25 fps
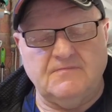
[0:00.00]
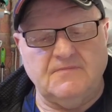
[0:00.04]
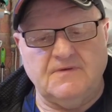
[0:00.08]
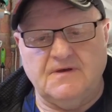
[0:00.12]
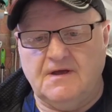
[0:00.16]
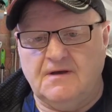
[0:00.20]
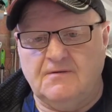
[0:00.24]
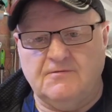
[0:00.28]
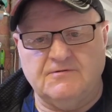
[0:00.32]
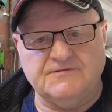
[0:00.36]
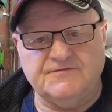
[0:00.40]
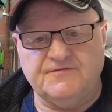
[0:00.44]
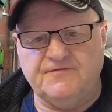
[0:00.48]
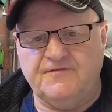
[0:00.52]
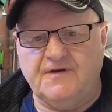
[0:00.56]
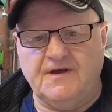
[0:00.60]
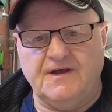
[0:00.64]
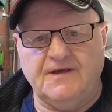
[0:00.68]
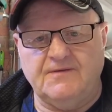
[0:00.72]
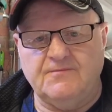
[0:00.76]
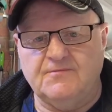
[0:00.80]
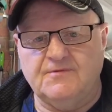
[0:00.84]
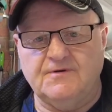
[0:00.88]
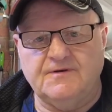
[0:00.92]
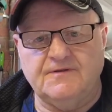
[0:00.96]
I was
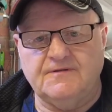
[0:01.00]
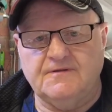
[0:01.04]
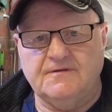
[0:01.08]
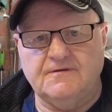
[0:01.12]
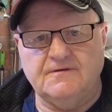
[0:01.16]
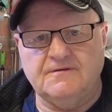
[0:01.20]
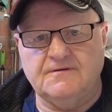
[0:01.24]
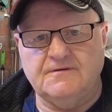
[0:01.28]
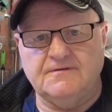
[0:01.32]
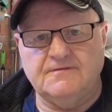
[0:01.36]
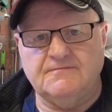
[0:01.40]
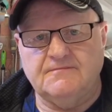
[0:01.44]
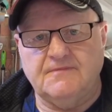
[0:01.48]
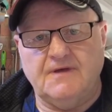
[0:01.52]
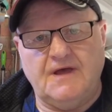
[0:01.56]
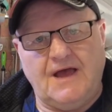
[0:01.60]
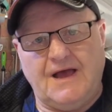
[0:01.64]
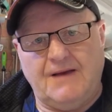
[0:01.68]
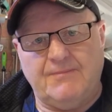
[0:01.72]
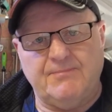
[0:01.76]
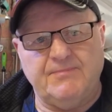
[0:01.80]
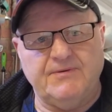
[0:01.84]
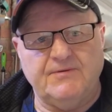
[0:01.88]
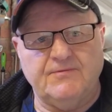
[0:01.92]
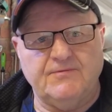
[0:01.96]
fine with and
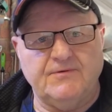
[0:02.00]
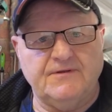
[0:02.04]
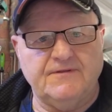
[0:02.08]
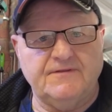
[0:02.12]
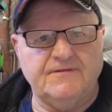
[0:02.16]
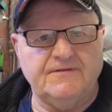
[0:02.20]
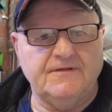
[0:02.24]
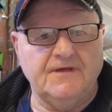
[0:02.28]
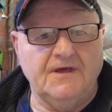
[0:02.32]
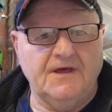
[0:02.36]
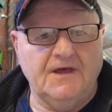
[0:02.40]
happy with